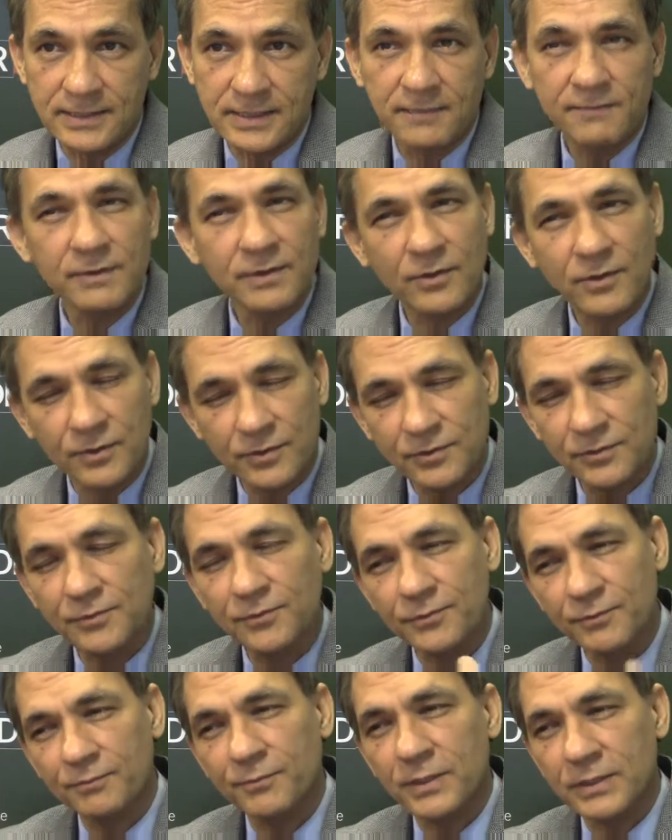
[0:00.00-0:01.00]
And we'll go through
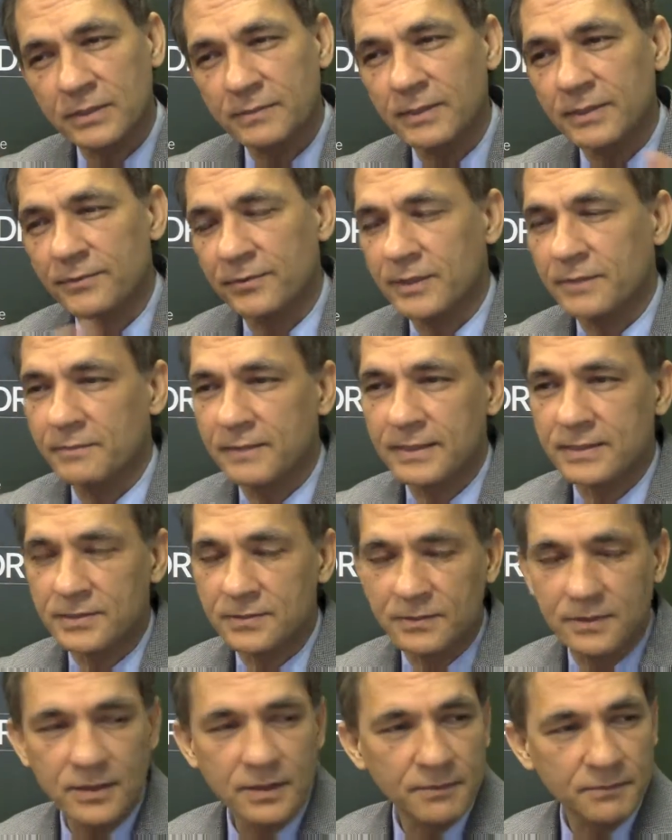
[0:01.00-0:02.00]
possible treatments
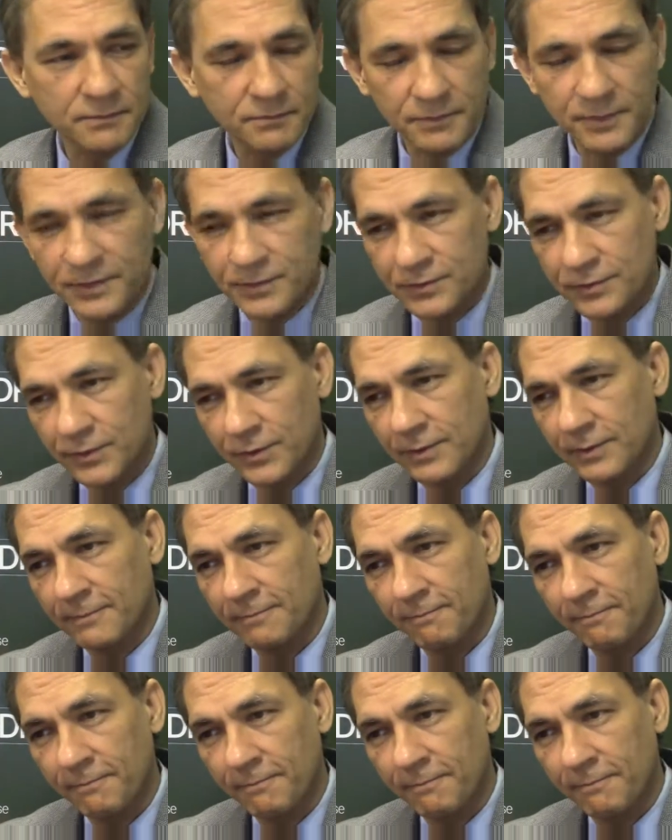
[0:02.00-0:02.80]
pretty soon.